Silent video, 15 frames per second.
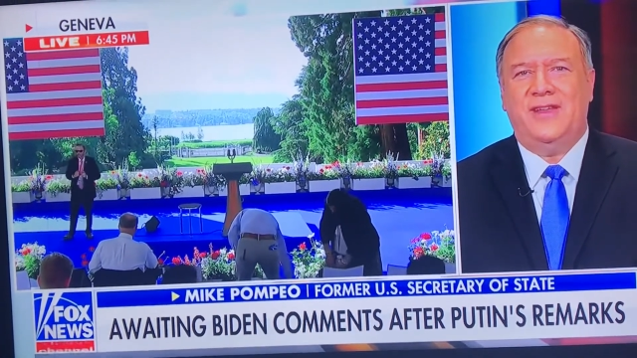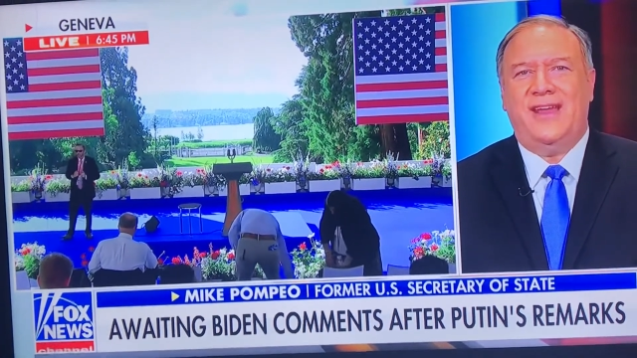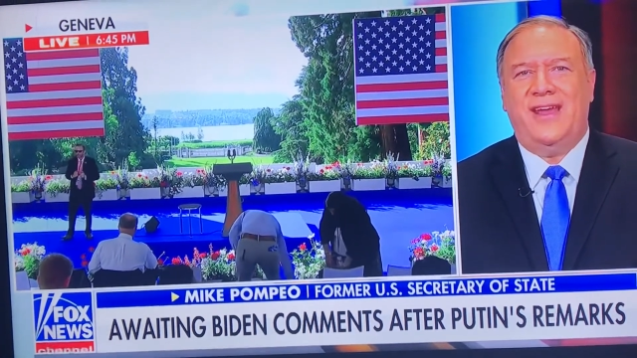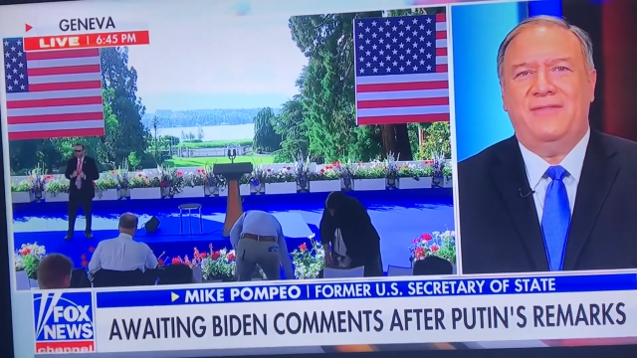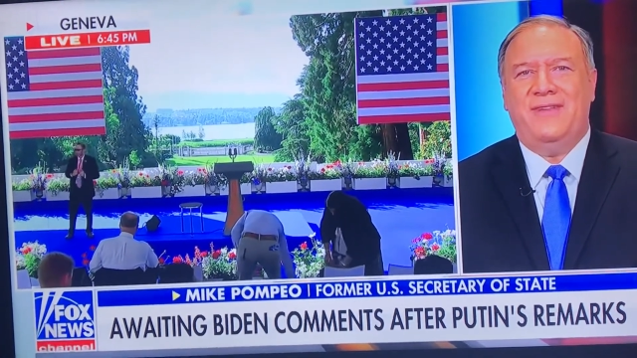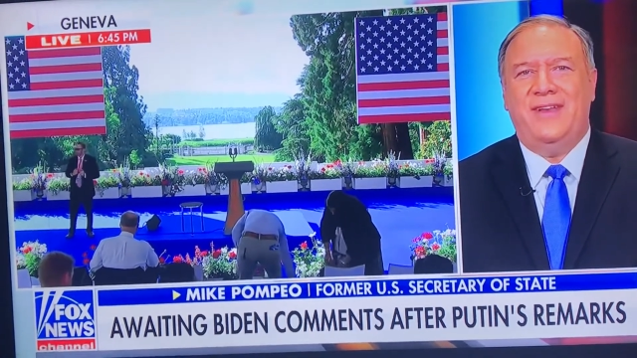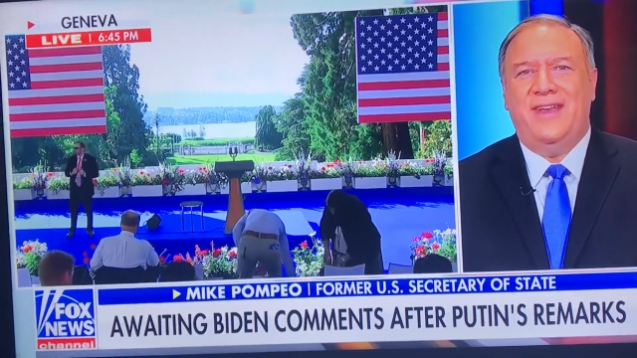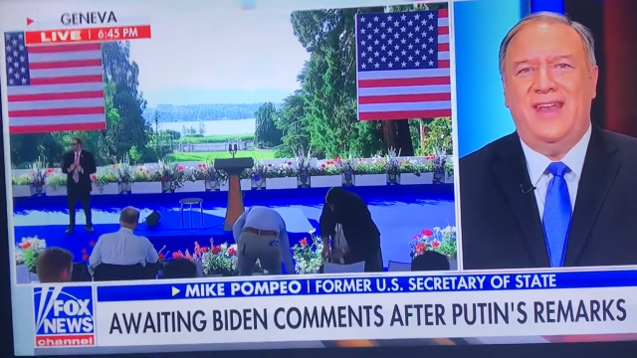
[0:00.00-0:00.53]
They
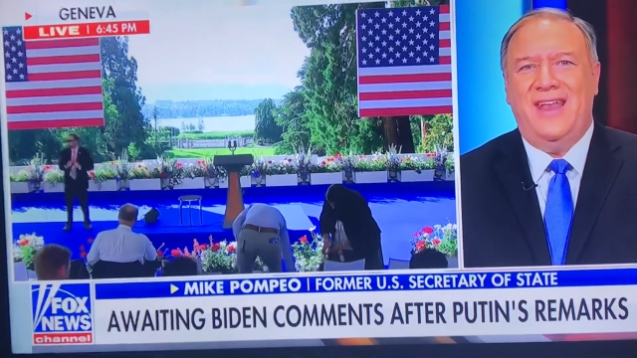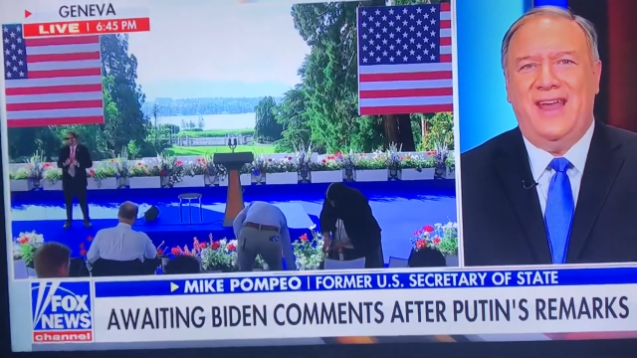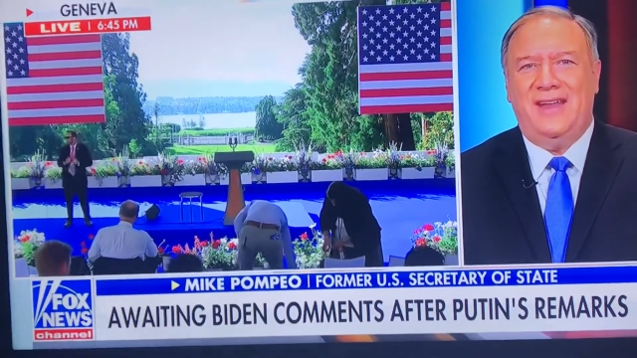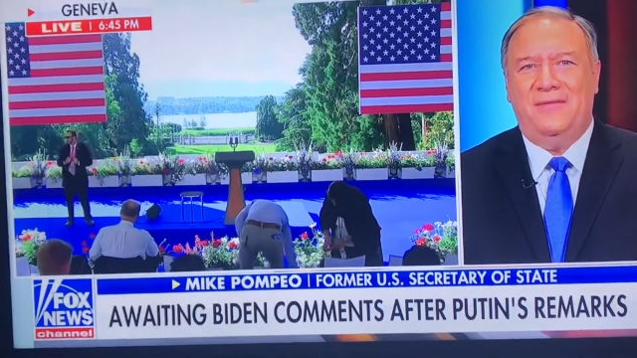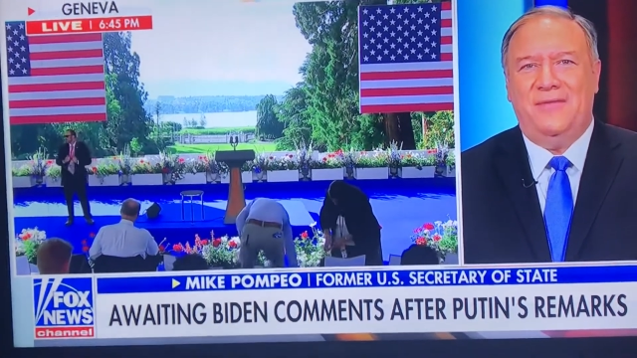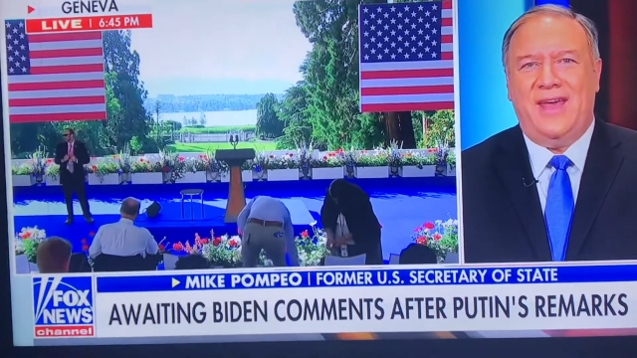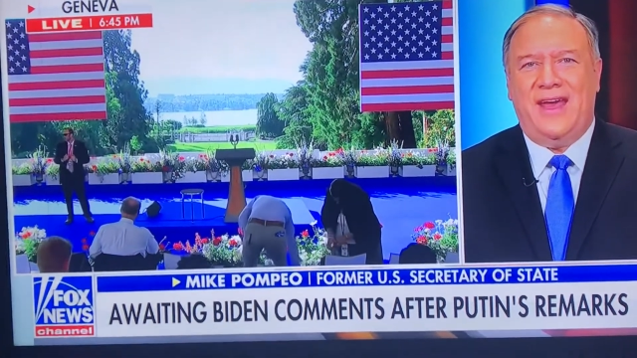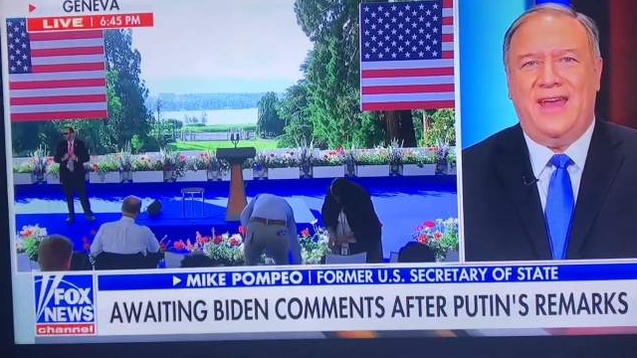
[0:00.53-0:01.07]
have none
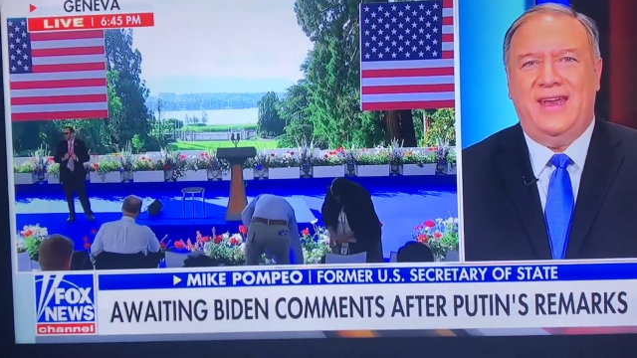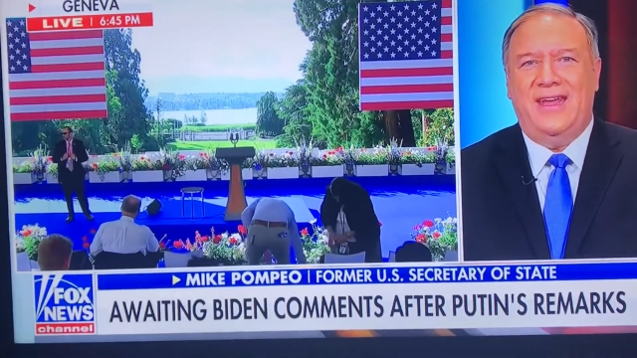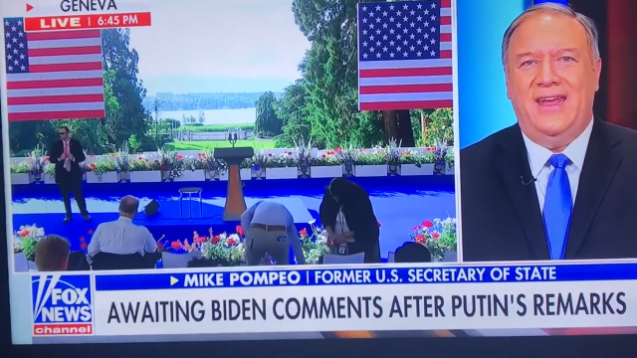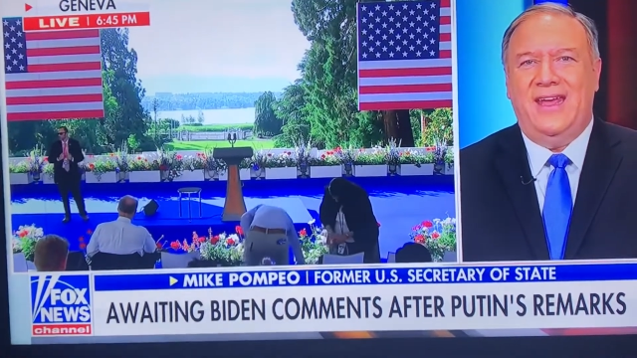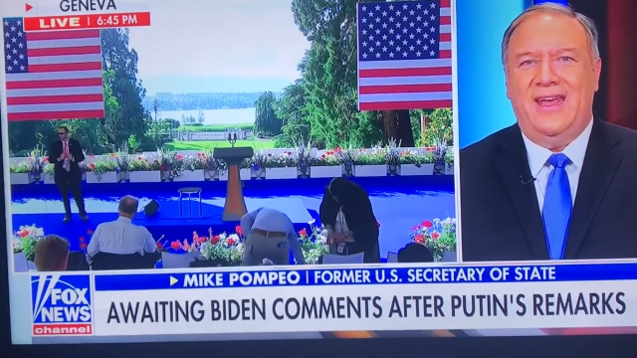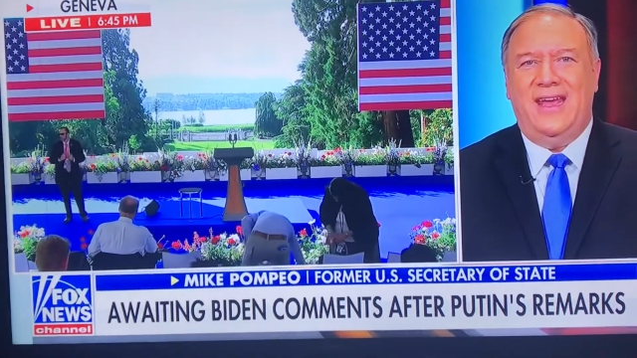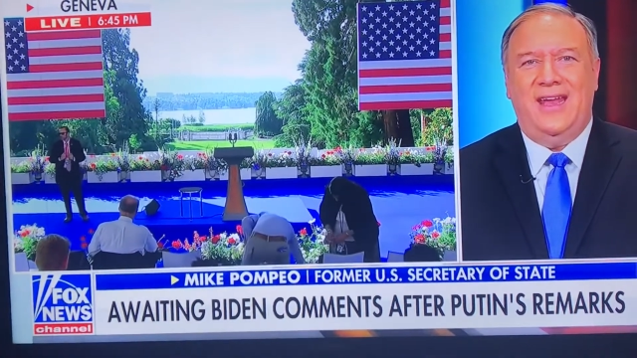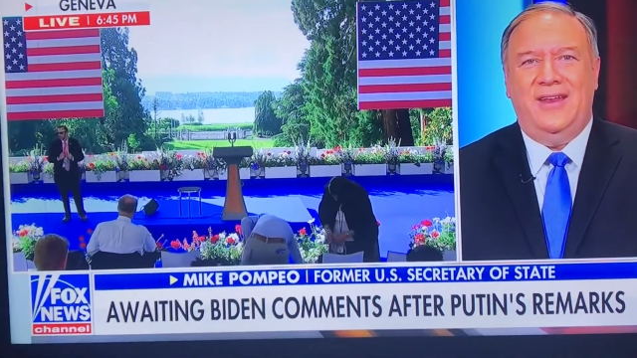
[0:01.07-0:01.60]
of that,
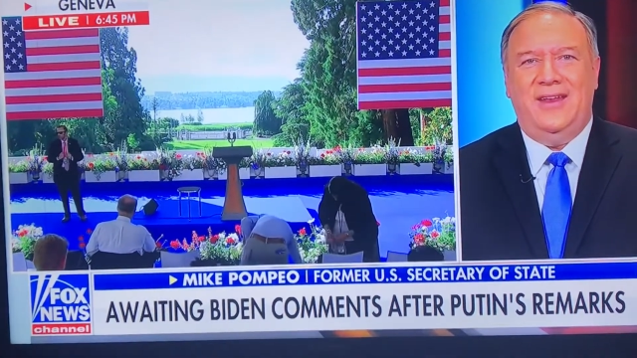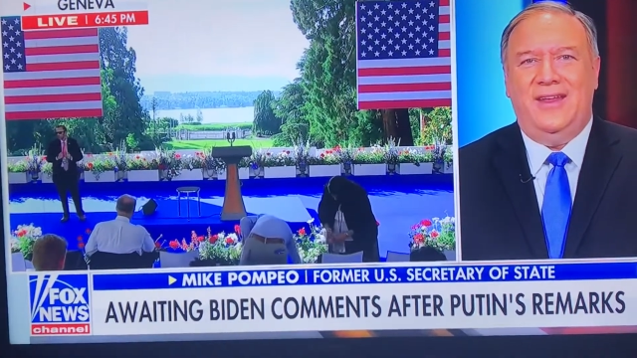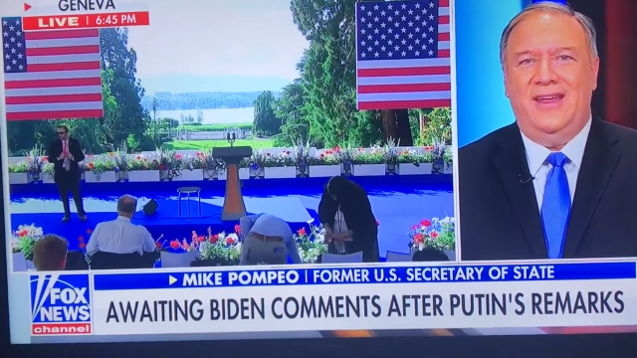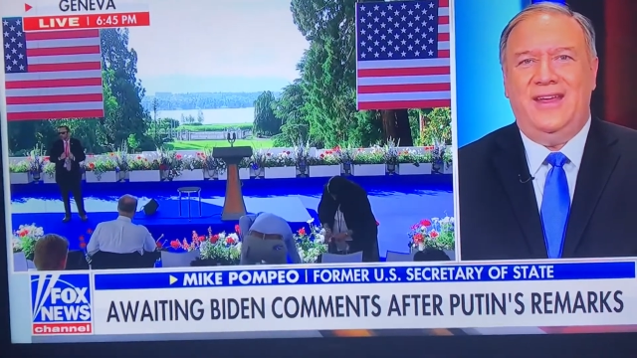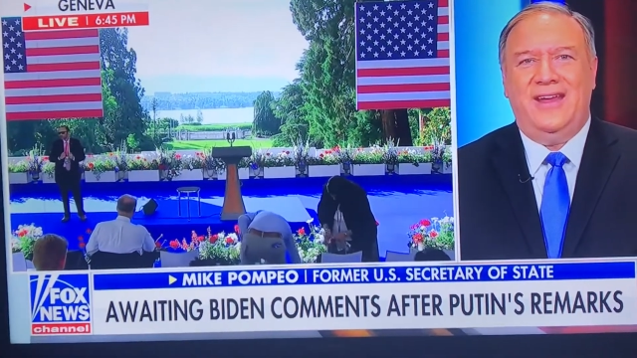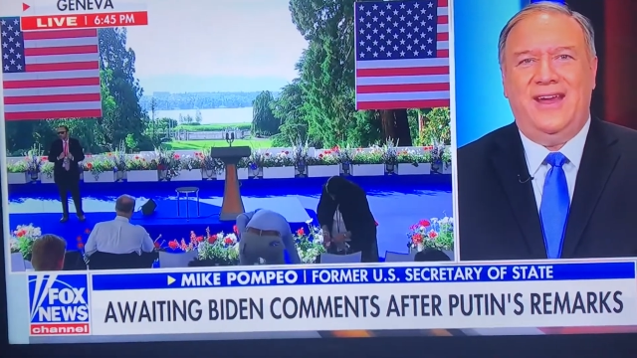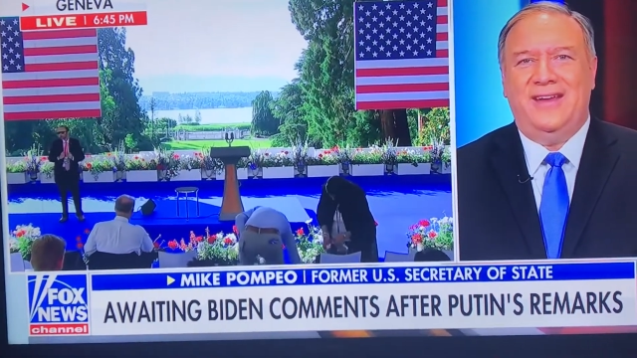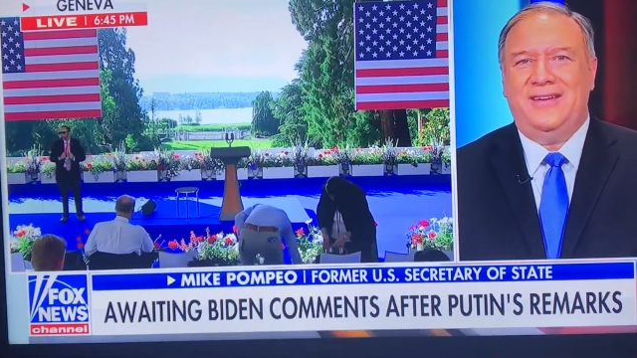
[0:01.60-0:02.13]
and
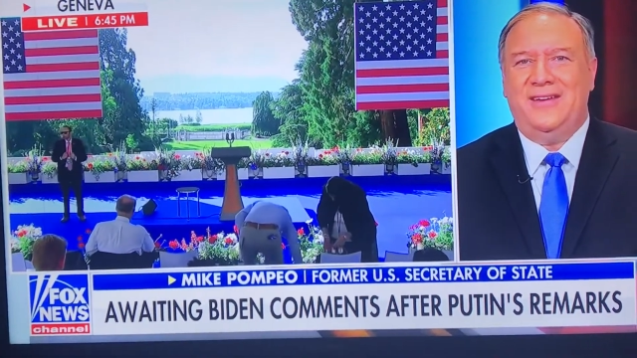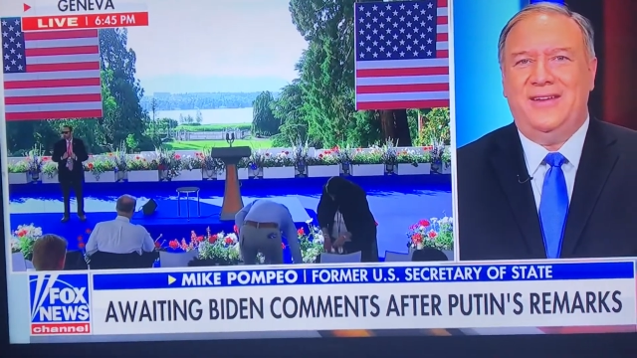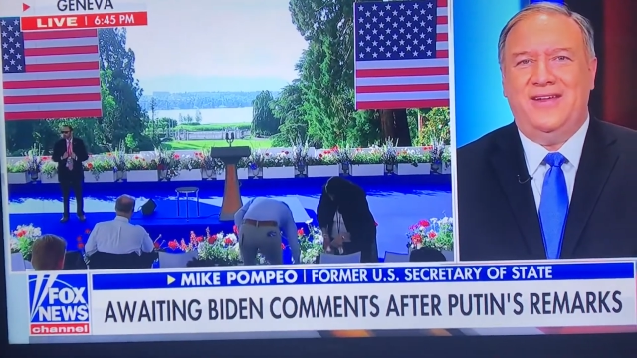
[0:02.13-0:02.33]
he got to,